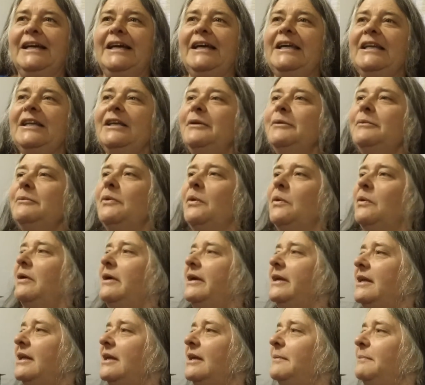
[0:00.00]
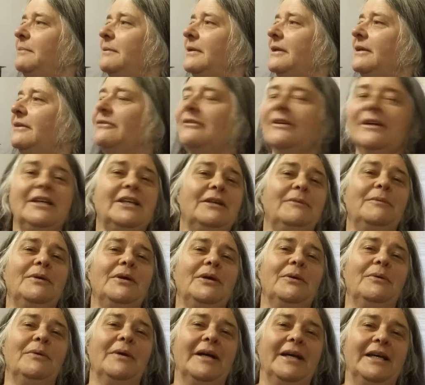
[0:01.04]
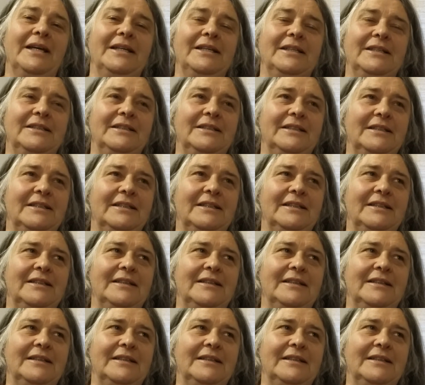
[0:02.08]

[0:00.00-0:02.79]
And I'm quite happily vacuuming away.